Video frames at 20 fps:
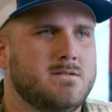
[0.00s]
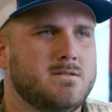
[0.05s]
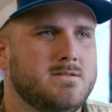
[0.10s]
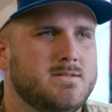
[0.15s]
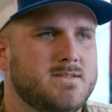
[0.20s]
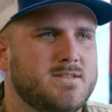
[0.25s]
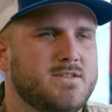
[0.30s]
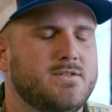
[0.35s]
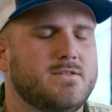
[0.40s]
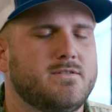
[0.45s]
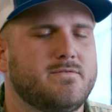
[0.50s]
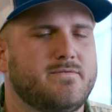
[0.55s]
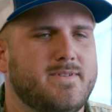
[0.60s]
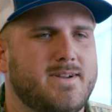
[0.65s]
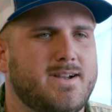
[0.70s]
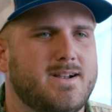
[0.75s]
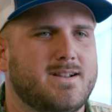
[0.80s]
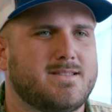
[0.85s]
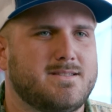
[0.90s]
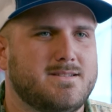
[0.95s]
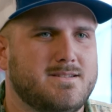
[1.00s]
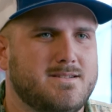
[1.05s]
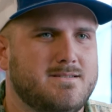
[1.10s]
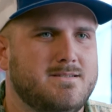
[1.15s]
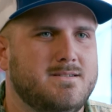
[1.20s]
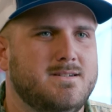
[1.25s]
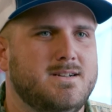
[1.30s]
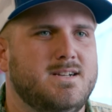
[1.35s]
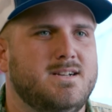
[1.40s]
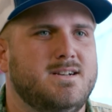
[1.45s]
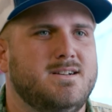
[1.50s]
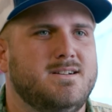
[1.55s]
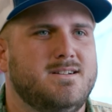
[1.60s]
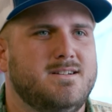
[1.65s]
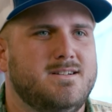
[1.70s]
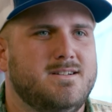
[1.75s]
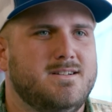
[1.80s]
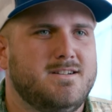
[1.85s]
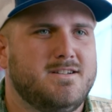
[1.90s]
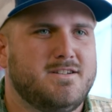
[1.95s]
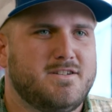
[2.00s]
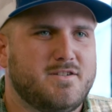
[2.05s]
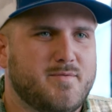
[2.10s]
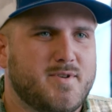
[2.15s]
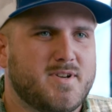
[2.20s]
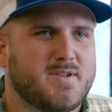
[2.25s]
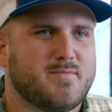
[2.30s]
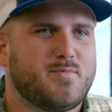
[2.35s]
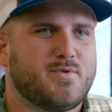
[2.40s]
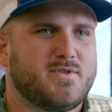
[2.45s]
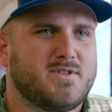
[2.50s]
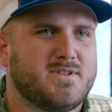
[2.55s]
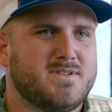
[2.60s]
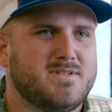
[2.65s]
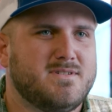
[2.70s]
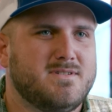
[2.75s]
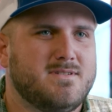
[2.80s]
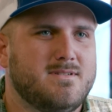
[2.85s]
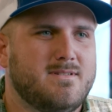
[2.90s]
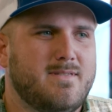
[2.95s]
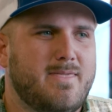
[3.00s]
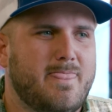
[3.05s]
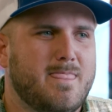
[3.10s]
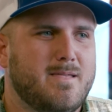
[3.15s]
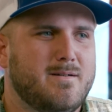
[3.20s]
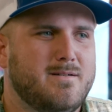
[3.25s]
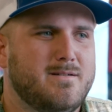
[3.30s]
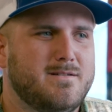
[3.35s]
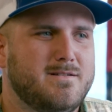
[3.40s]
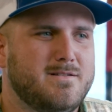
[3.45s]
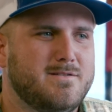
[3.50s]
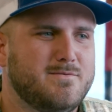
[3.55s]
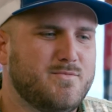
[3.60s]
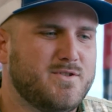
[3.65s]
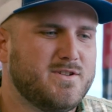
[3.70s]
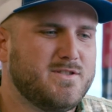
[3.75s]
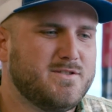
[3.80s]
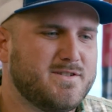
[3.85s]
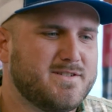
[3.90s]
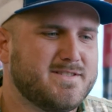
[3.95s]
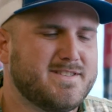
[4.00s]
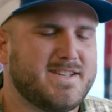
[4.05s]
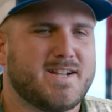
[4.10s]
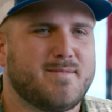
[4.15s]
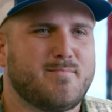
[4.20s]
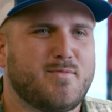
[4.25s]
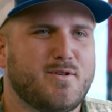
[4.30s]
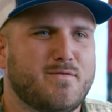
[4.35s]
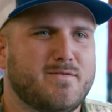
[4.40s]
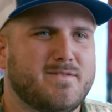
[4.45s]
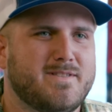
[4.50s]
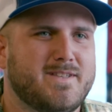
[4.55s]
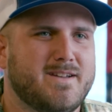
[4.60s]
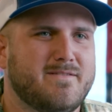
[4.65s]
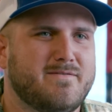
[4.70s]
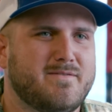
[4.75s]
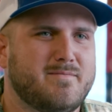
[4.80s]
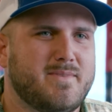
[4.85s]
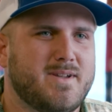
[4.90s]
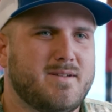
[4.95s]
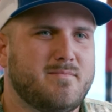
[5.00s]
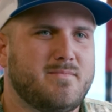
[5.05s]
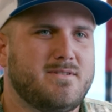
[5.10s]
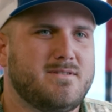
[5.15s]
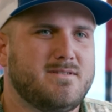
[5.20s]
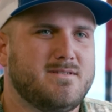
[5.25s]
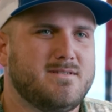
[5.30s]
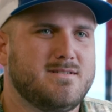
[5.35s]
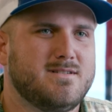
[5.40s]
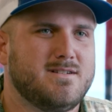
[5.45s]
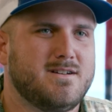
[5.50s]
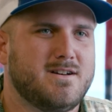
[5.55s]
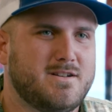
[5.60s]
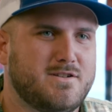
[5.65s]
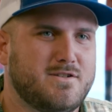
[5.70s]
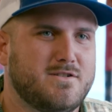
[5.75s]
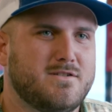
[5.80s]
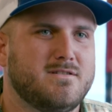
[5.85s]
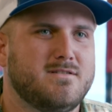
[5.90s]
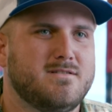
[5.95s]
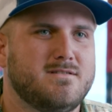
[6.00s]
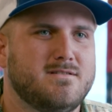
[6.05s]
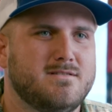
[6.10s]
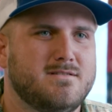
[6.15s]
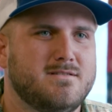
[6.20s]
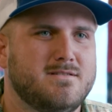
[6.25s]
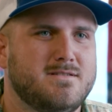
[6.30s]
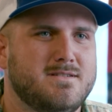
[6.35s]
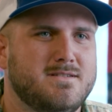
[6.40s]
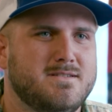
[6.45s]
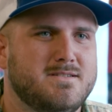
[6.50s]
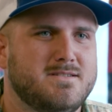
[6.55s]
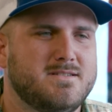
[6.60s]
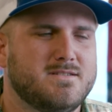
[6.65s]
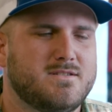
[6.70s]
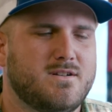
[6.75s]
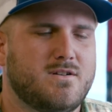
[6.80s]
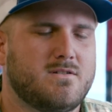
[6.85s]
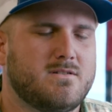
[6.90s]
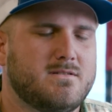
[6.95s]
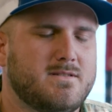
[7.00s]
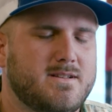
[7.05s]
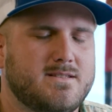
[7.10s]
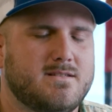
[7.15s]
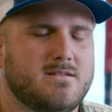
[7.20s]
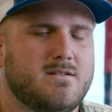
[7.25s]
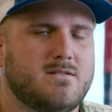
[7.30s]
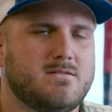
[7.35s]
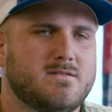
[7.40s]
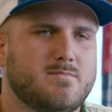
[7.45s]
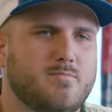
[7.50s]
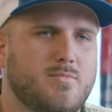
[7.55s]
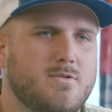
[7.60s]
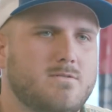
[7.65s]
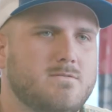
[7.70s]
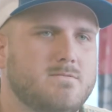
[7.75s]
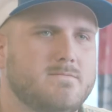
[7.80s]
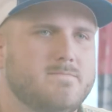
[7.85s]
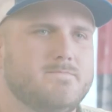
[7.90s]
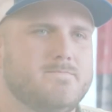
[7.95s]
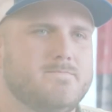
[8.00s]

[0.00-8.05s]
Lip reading: Still, the fact that you're about to put what looks like a perfectly healthy baby under is hard. That's the hardest part.